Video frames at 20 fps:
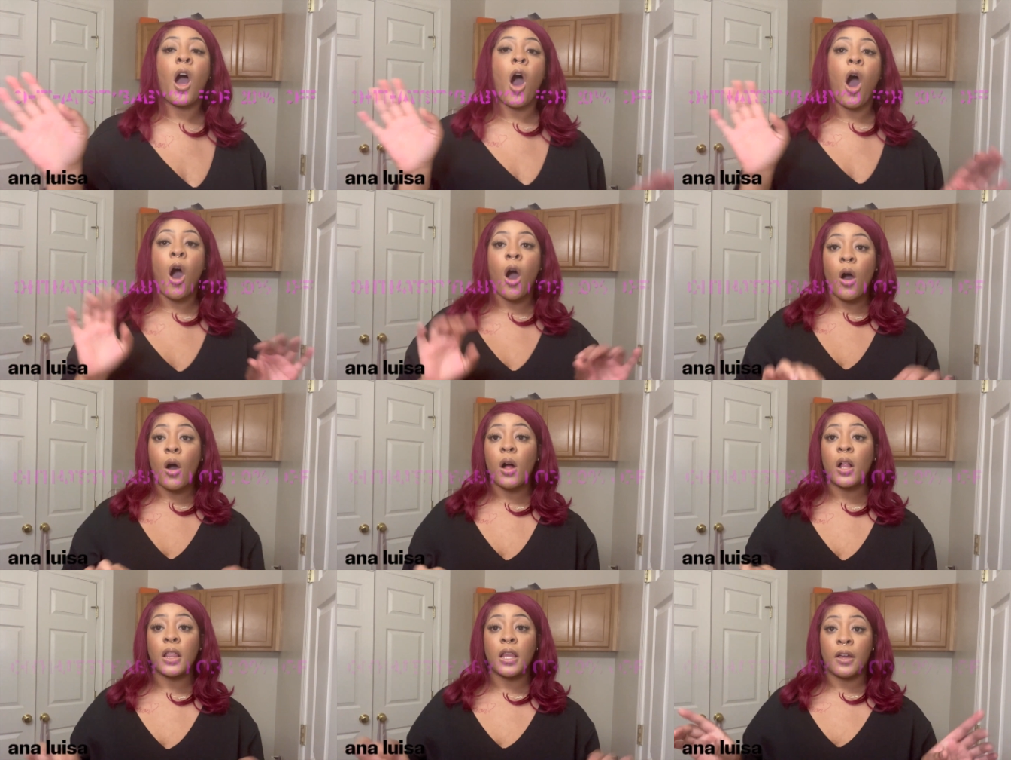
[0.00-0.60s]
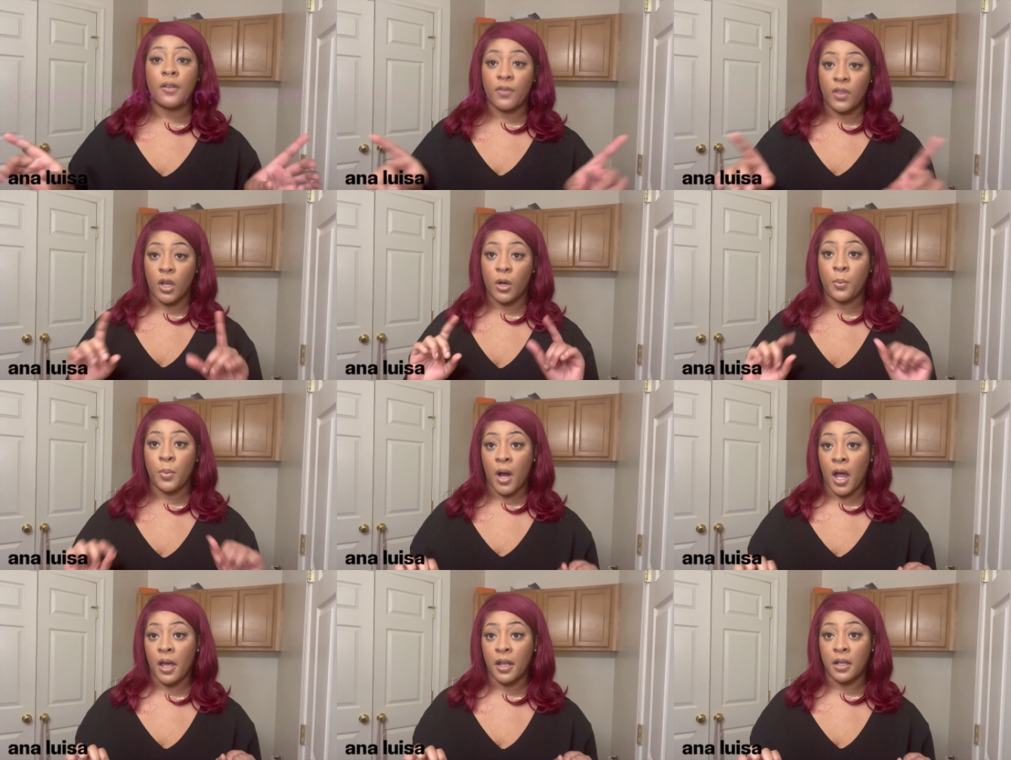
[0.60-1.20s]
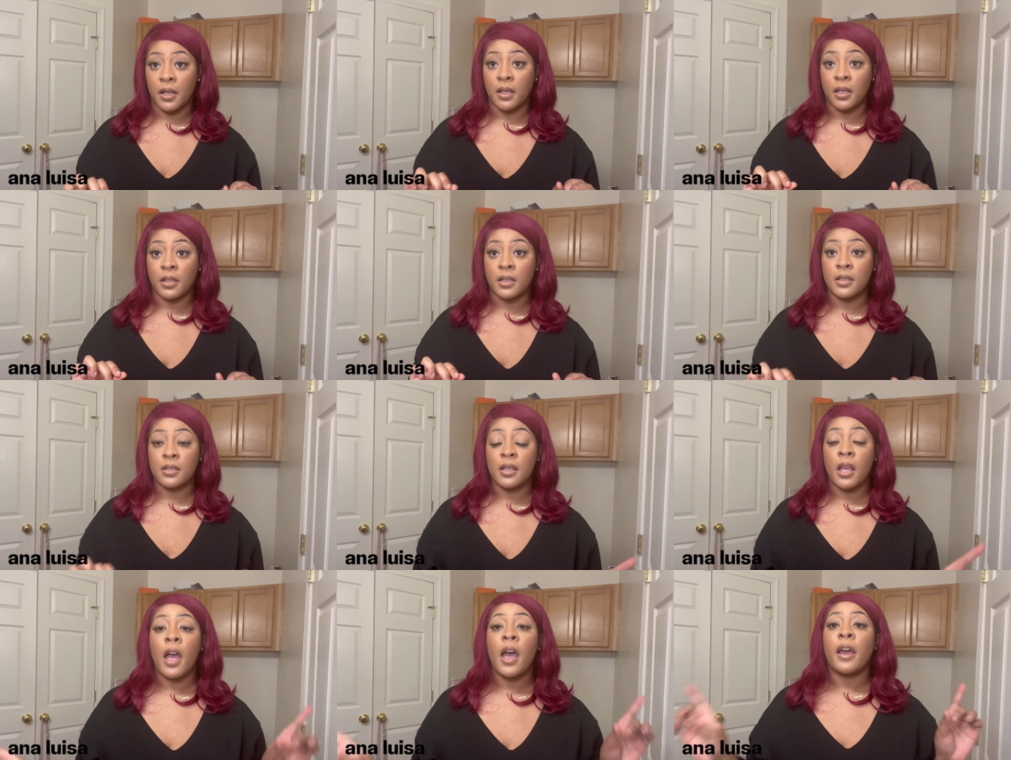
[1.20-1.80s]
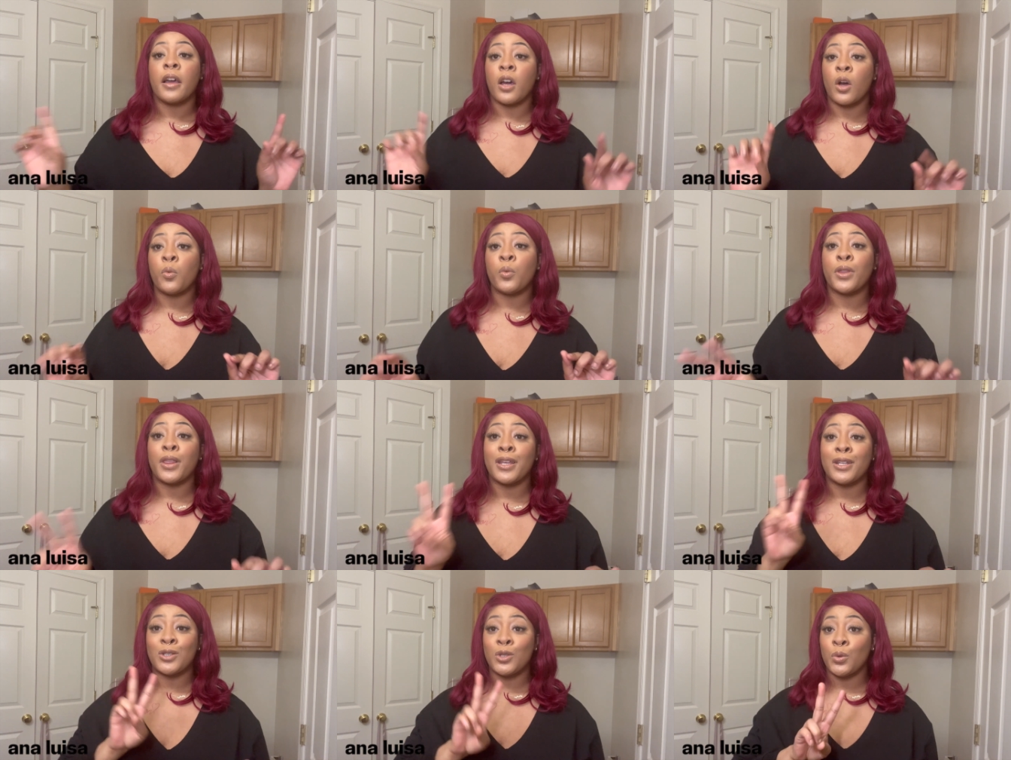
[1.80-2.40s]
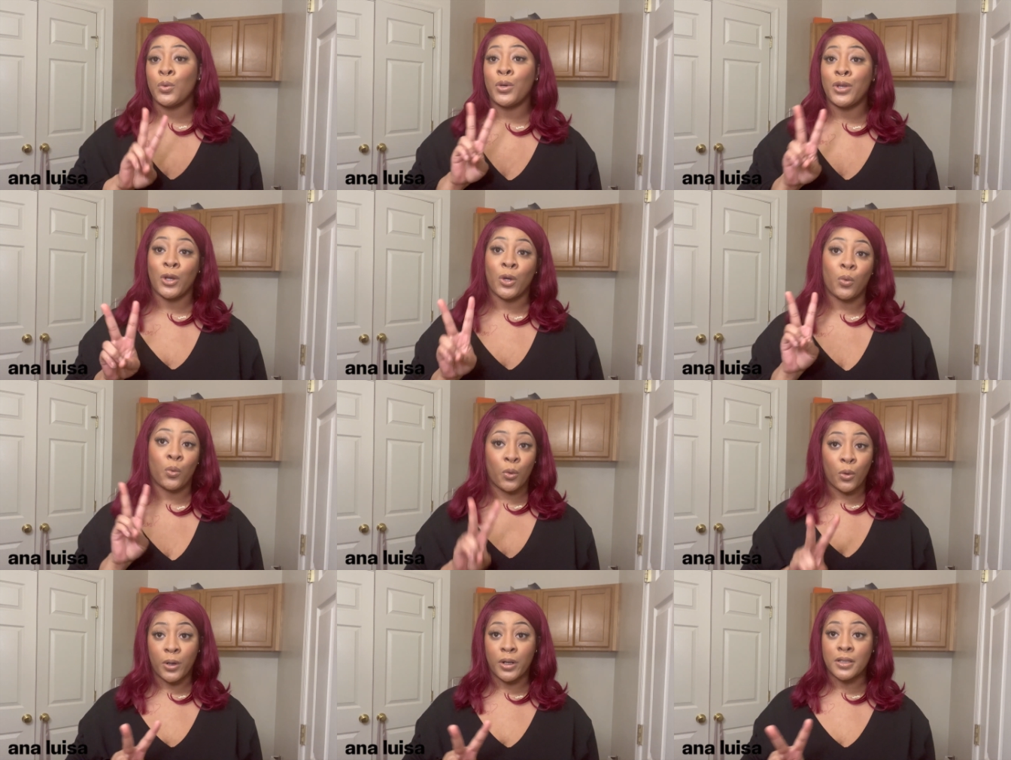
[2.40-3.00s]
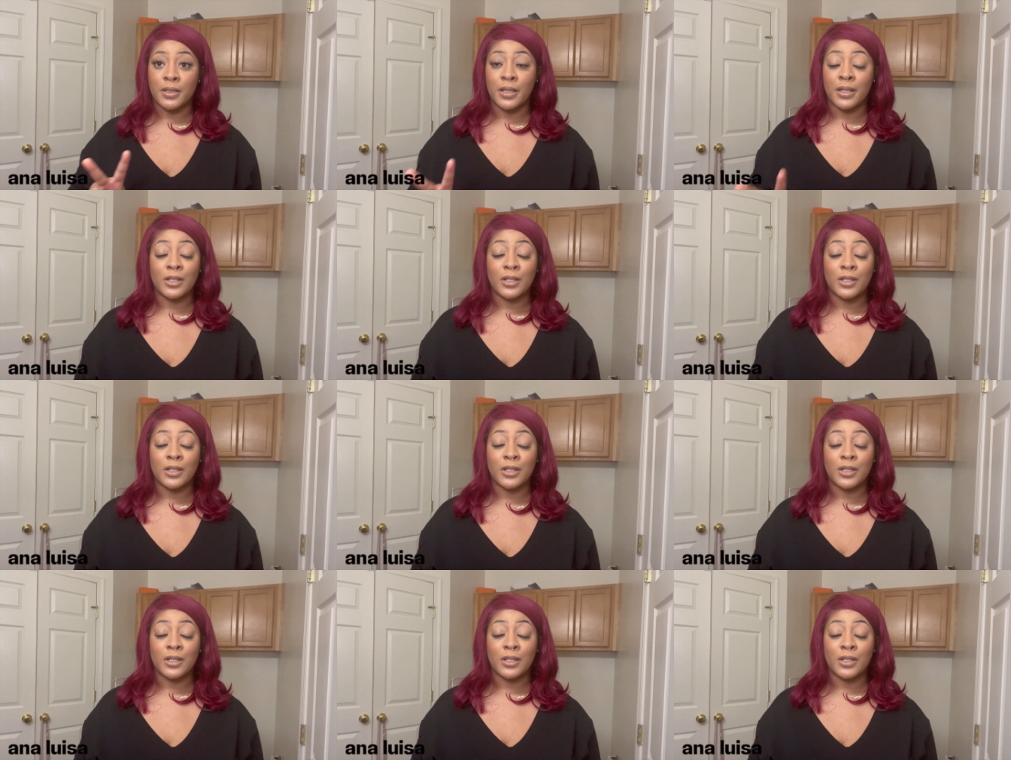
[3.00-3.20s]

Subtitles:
All of their products come with a 2-year warranty.